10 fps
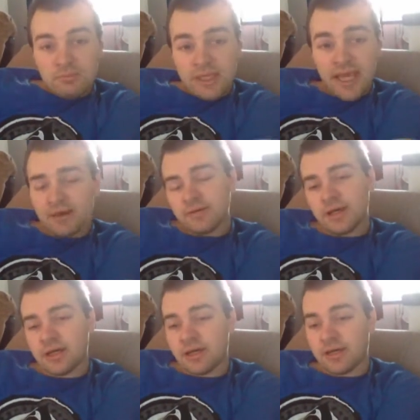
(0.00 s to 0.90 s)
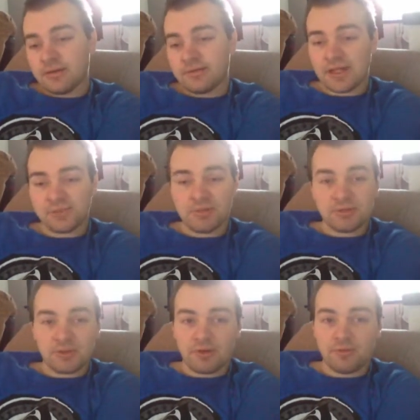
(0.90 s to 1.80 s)
But yeah, uh, that's pretty
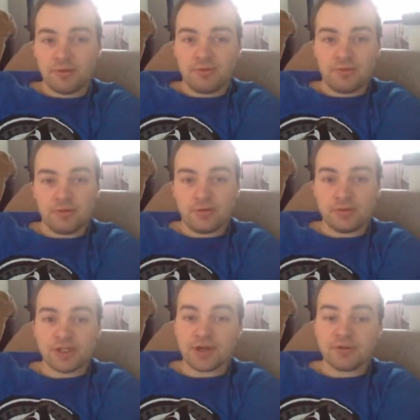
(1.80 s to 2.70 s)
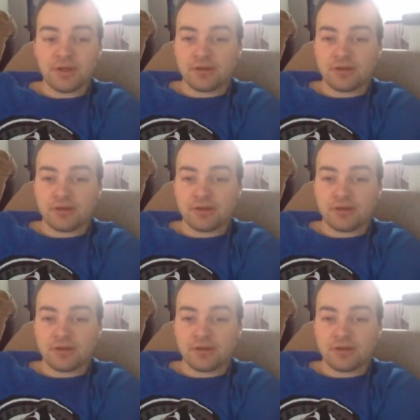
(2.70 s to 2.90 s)
much my review for January,